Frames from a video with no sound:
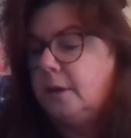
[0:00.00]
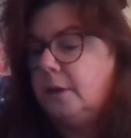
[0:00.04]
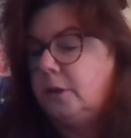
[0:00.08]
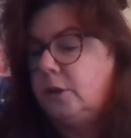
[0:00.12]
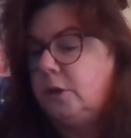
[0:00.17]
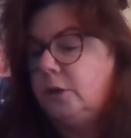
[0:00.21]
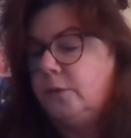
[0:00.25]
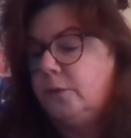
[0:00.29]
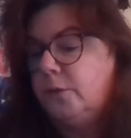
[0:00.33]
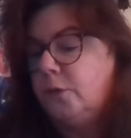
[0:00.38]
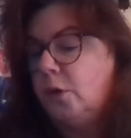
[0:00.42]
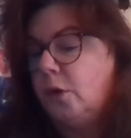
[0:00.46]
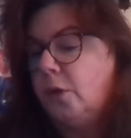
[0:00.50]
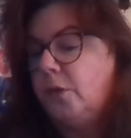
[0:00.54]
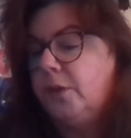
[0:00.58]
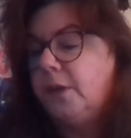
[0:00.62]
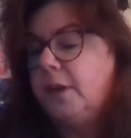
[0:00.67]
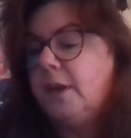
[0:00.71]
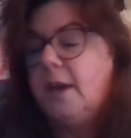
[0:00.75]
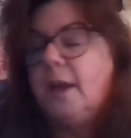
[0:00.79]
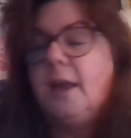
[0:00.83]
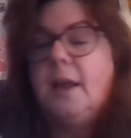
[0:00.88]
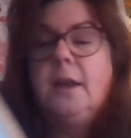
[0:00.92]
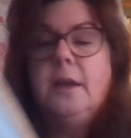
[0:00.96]
you've got the
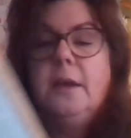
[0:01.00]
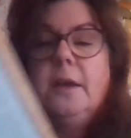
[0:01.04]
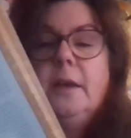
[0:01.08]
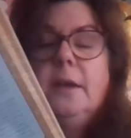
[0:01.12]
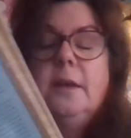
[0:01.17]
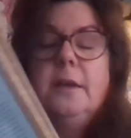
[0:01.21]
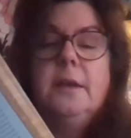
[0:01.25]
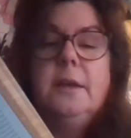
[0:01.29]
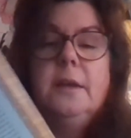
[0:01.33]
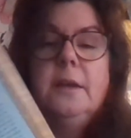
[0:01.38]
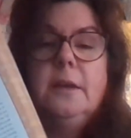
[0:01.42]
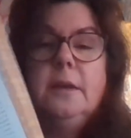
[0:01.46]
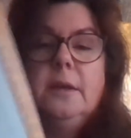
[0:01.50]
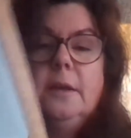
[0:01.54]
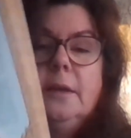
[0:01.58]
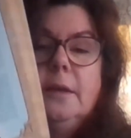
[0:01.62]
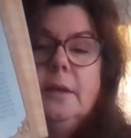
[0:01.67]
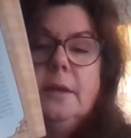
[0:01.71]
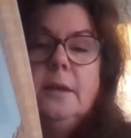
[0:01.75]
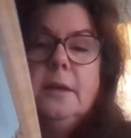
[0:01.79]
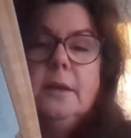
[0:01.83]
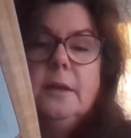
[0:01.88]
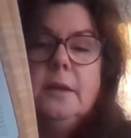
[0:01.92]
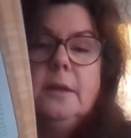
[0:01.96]
colour
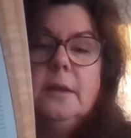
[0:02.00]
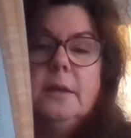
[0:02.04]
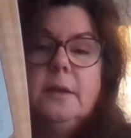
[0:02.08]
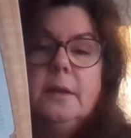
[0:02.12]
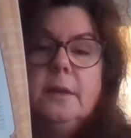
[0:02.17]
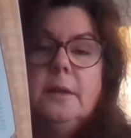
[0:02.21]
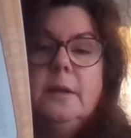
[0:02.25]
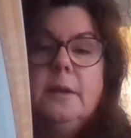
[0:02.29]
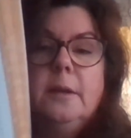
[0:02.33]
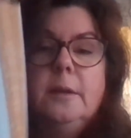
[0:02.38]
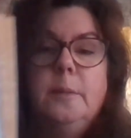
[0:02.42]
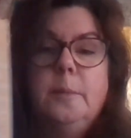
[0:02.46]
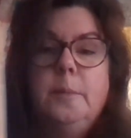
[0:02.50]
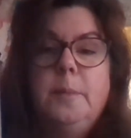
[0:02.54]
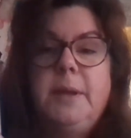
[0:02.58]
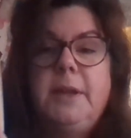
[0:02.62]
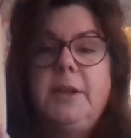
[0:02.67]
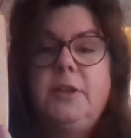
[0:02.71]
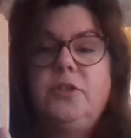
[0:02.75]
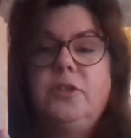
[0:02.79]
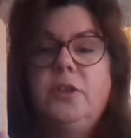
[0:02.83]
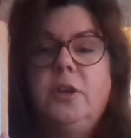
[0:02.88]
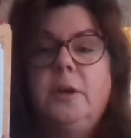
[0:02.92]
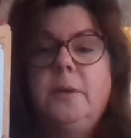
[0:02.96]

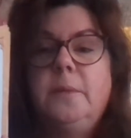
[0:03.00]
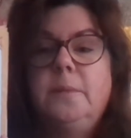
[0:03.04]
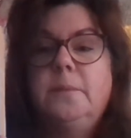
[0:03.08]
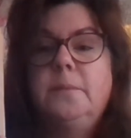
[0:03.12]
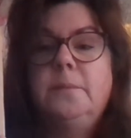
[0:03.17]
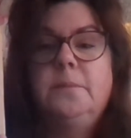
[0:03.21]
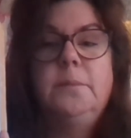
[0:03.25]
picture,